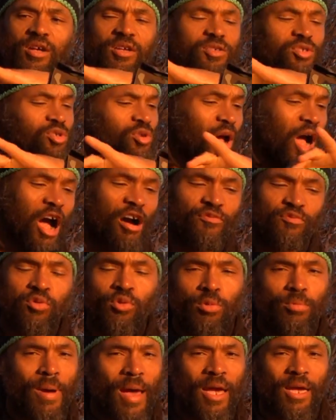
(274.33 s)
So I
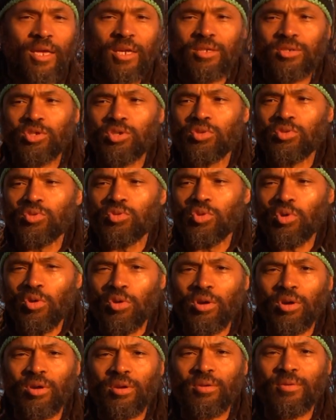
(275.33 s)
flew back into New
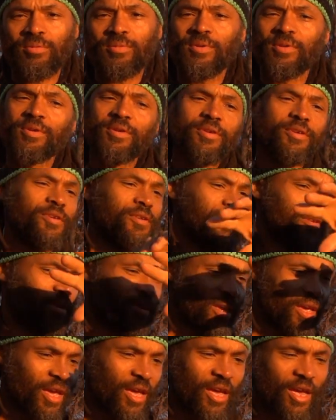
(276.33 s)
York,
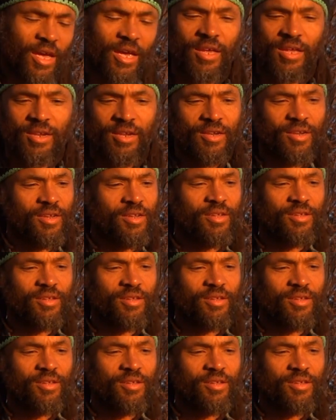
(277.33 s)
and